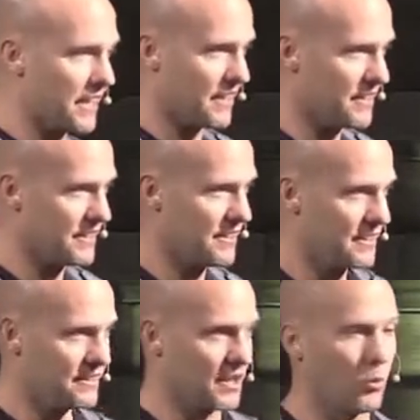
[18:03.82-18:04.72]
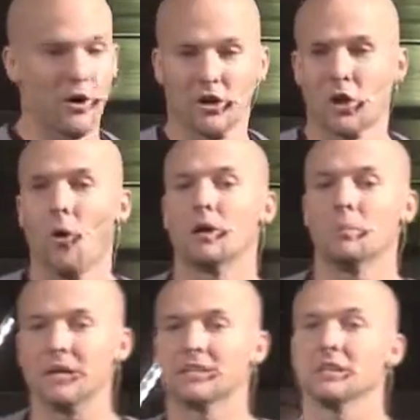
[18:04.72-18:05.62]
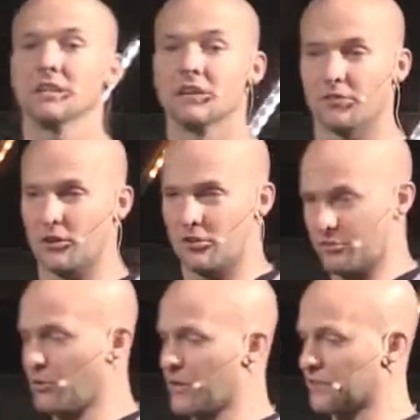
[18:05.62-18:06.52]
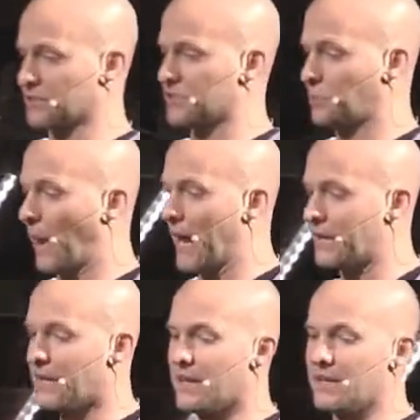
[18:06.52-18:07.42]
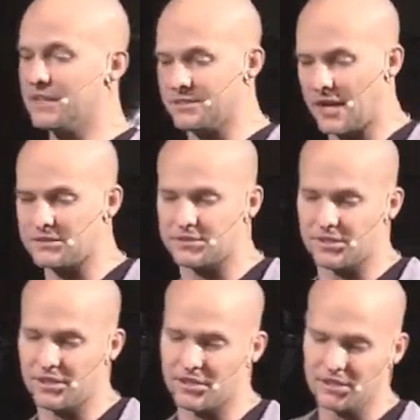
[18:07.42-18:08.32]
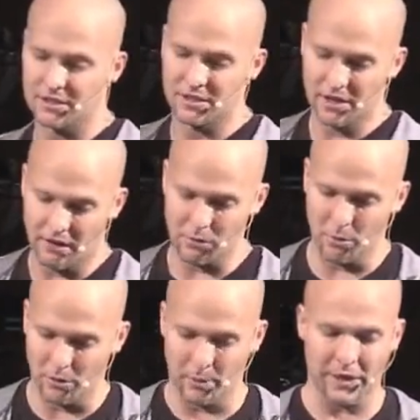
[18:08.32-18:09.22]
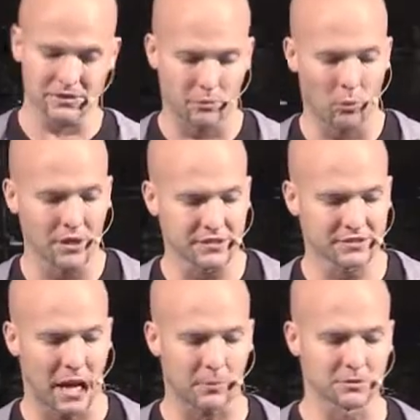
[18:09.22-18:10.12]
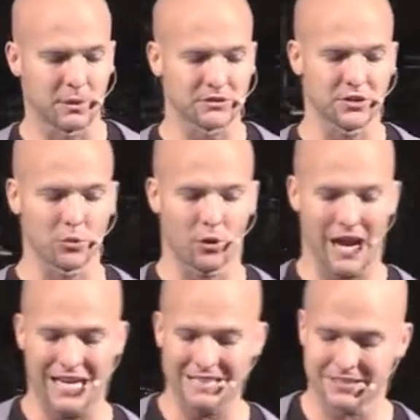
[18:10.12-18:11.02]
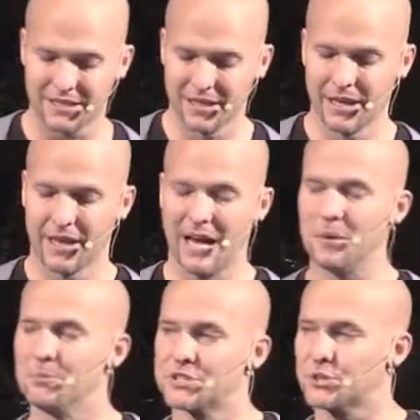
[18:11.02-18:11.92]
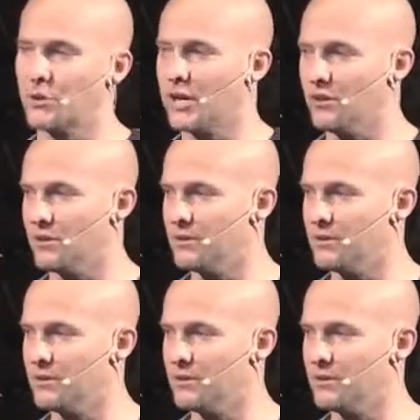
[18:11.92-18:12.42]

it. Like, we're going to be delivered through this despite the intensity of the birth pangs. Number one, disciples must endure hate and betrayal.